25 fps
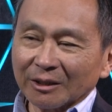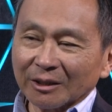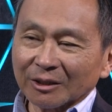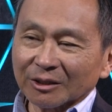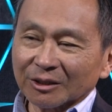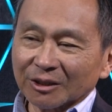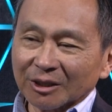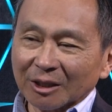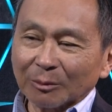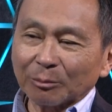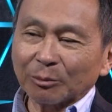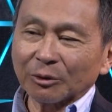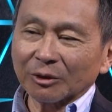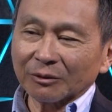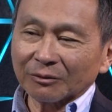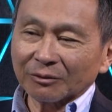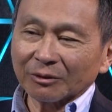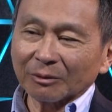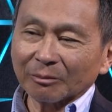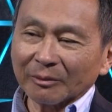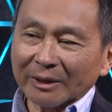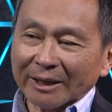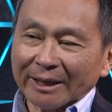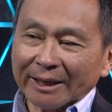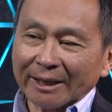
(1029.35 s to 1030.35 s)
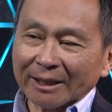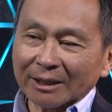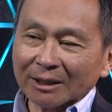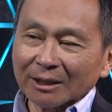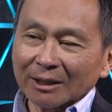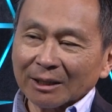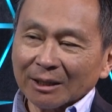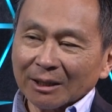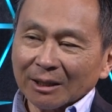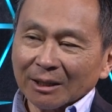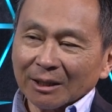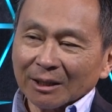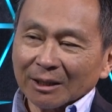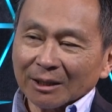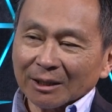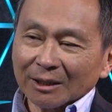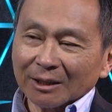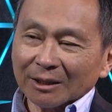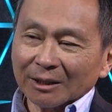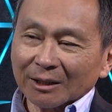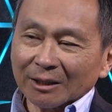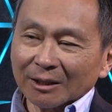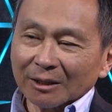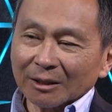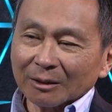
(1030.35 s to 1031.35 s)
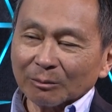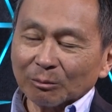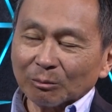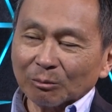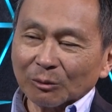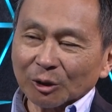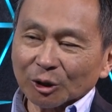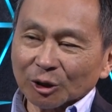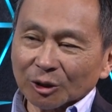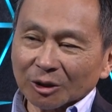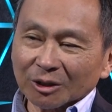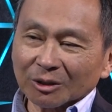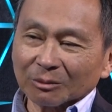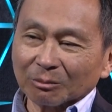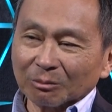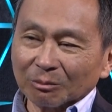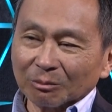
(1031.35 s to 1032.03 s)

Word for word: that's separate from that, uh, much,